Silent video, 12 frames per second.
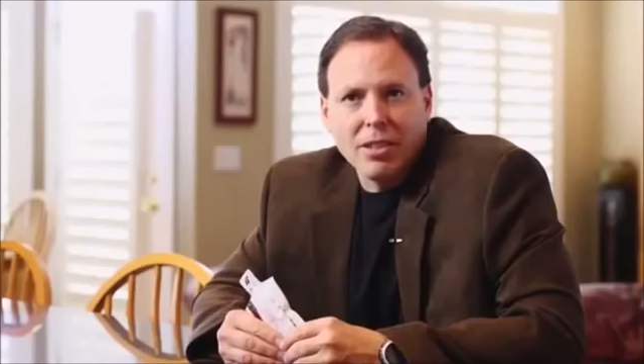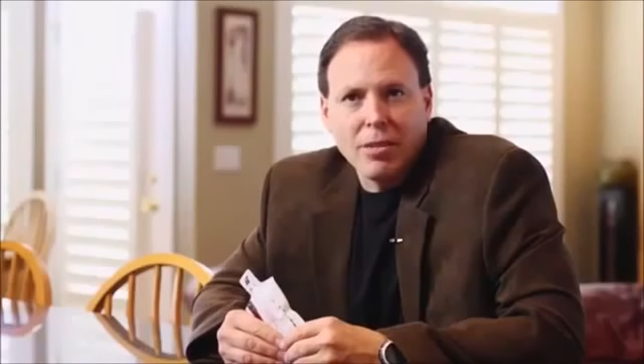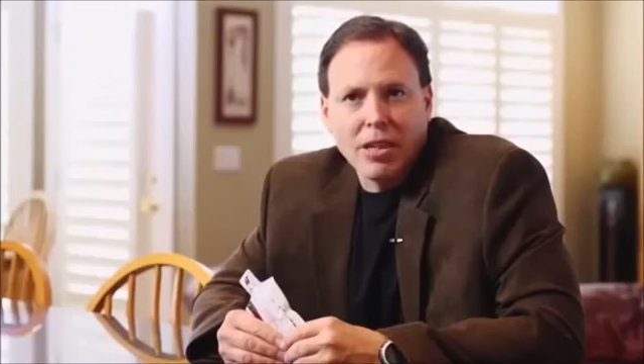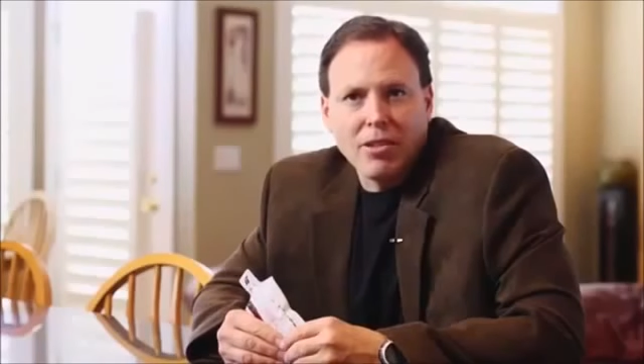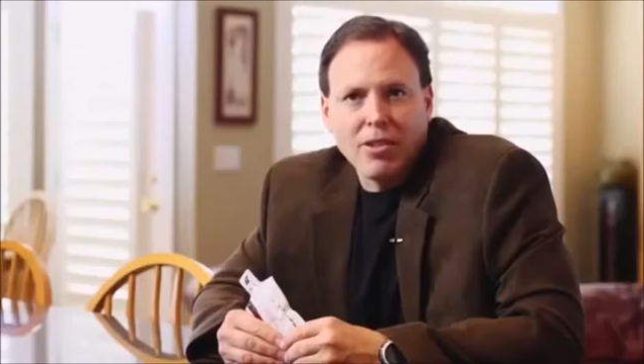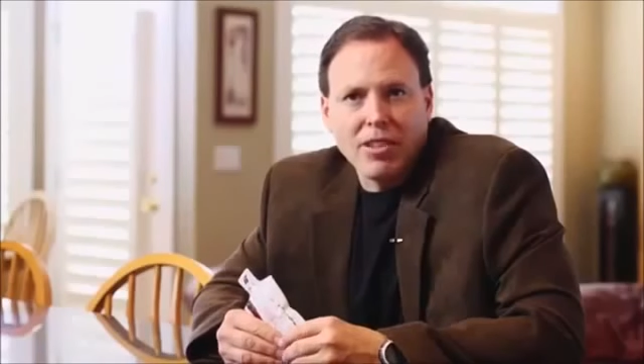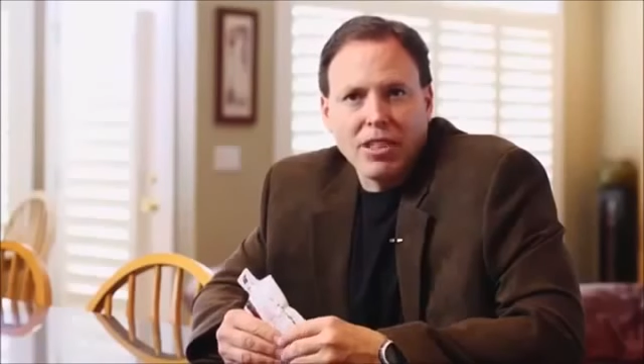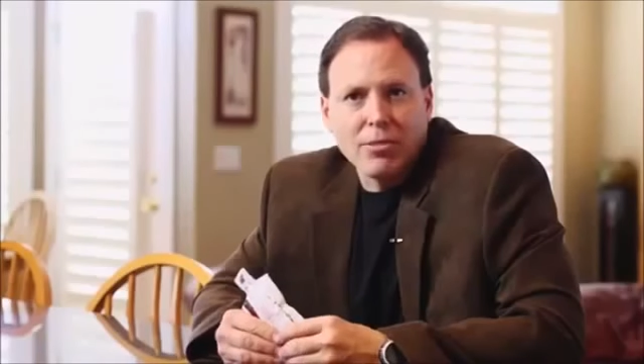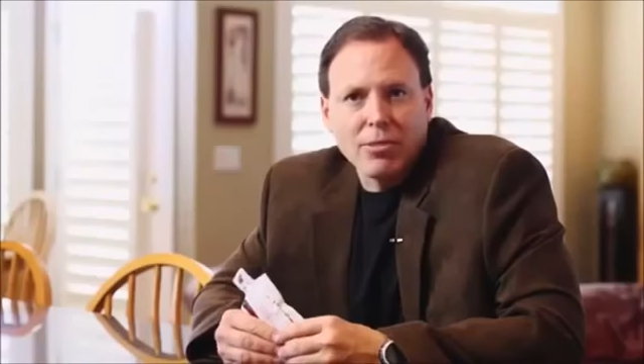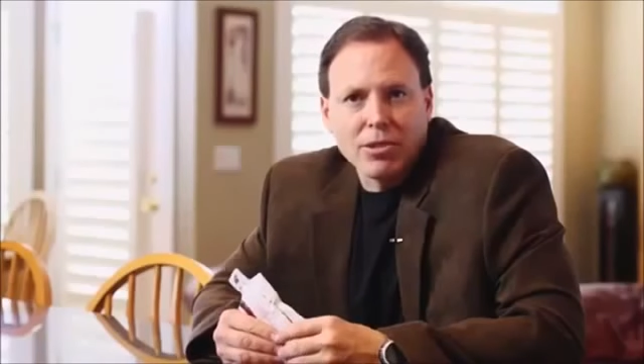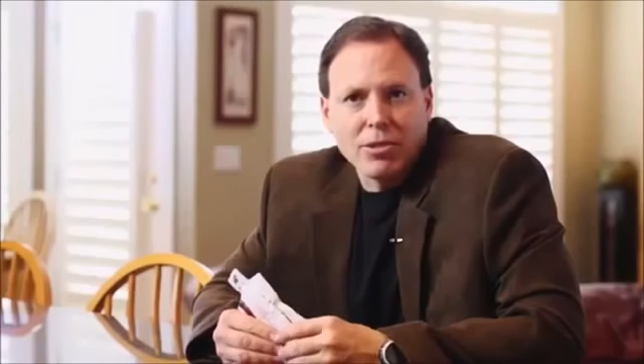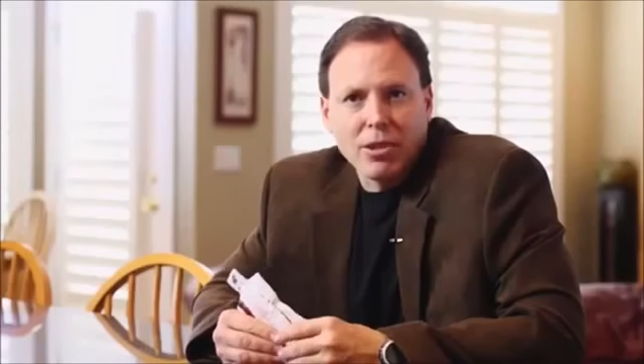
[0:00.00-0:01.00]

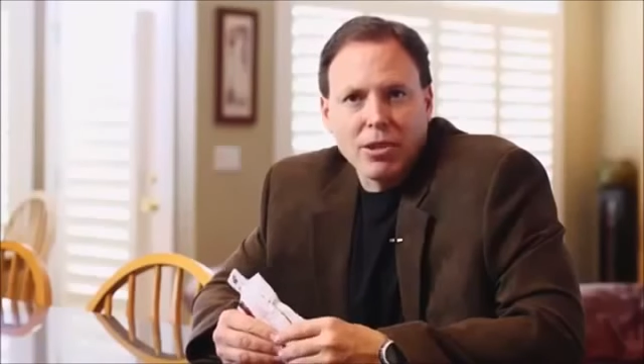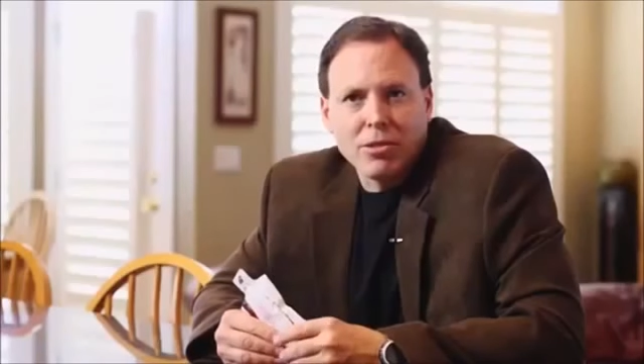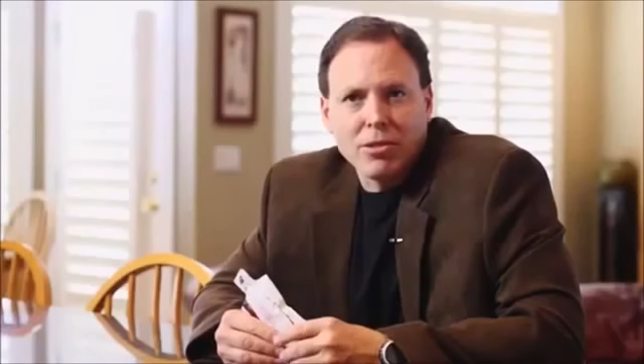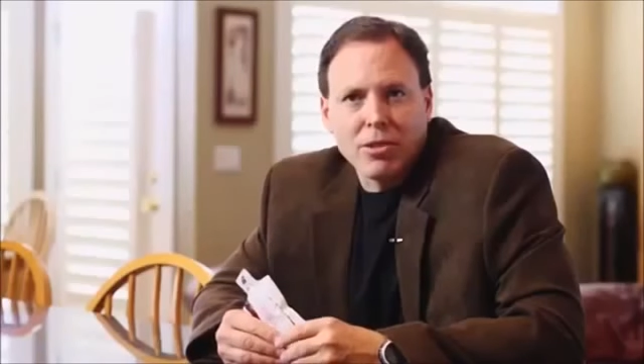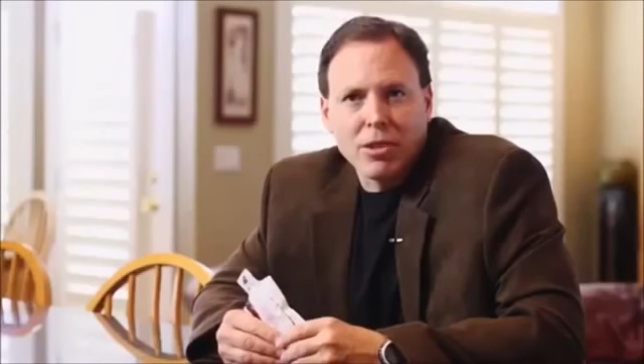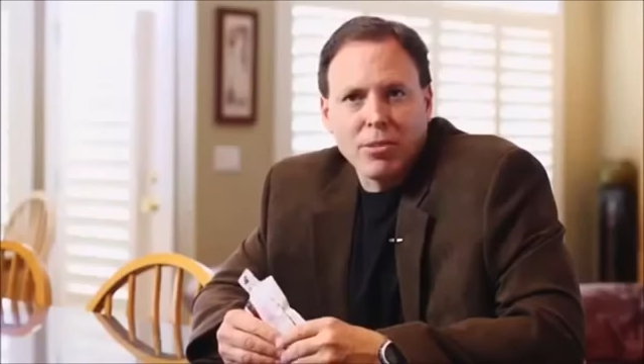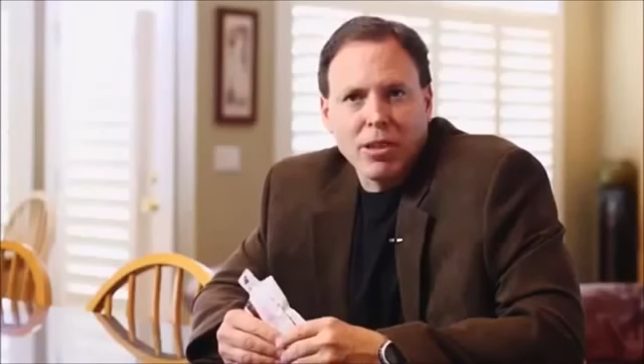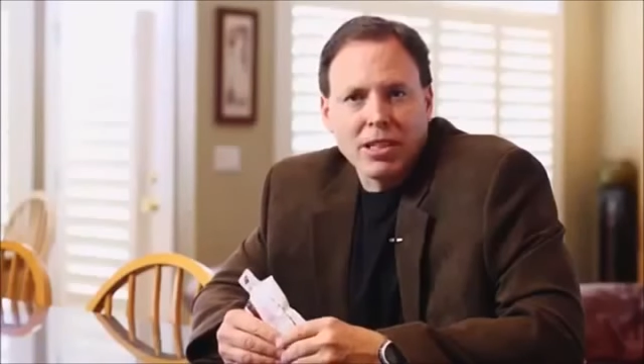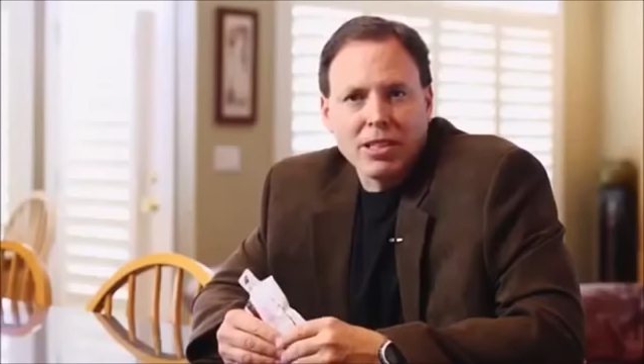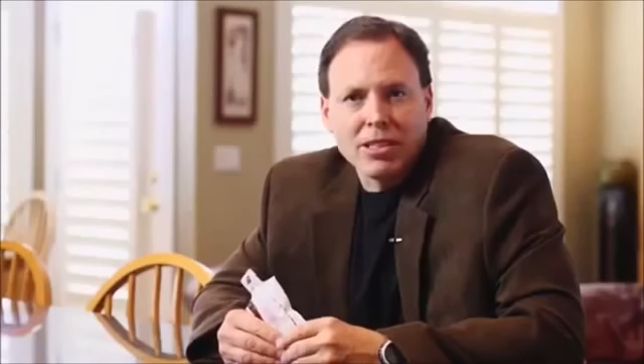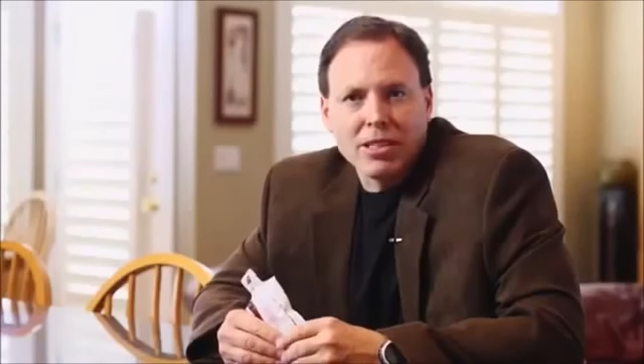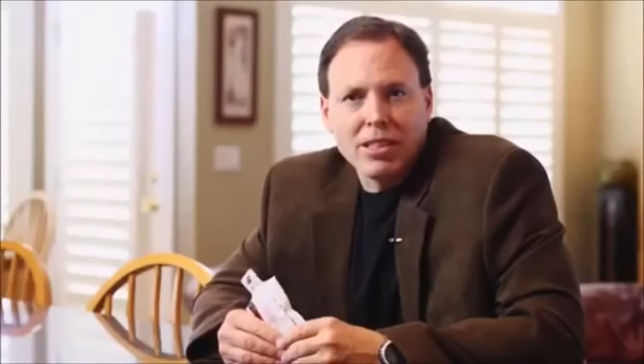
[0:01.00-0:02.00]
bioavailable to our
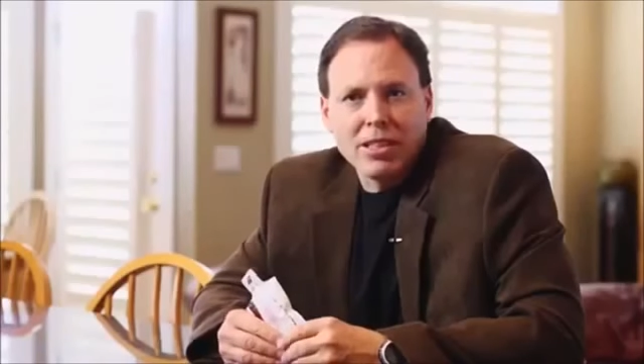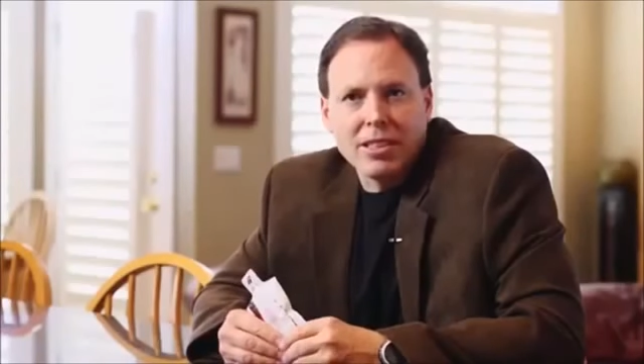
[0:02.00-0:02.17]
bodies.